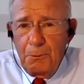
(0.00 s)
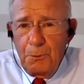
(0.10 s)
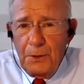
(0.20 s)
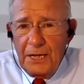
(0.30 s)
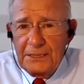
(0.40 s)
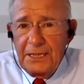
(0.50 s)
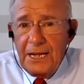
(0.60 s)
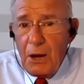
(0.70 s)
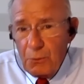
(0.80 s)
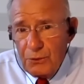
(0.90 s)
But I said,
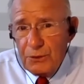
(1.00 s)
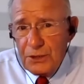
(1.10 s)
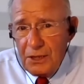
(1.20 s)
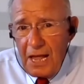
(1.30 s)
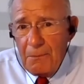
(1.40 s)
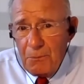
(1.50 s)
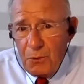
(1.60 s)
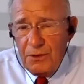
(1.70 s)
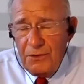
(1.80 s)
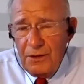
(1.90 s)
there's a lot
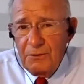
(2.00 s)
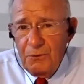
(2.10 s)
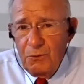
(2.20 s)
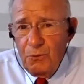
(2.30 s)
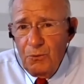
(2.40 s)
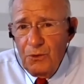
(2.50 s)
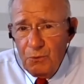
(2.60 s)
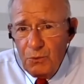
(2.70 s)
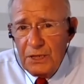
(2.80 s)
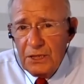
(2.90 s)
more that
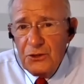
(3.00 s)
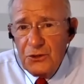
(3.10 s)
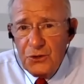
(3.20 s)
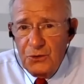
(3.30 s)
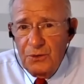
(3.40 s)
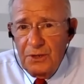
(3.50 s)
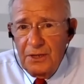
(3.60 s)
we can do,